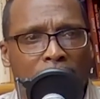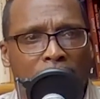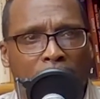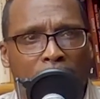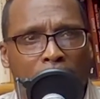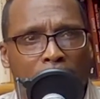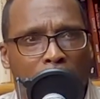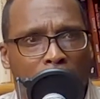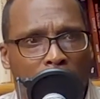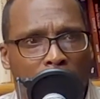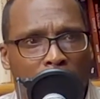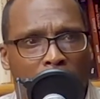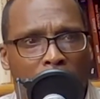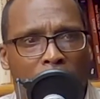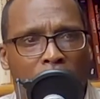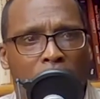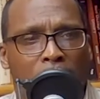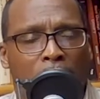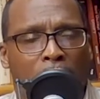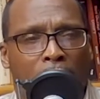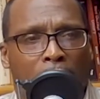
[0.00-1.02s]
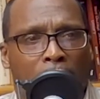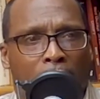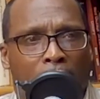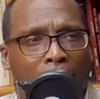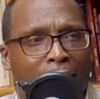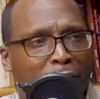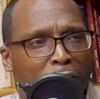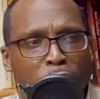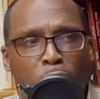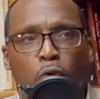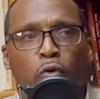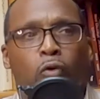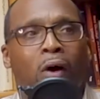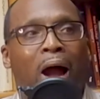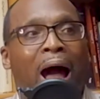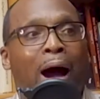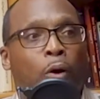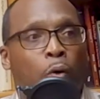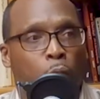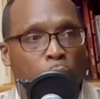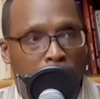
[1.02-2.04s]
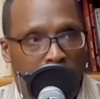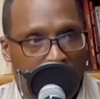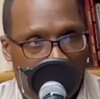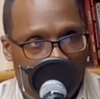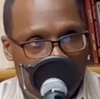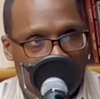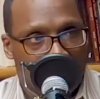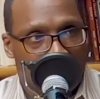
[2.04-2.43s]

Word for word: and they learn a new route,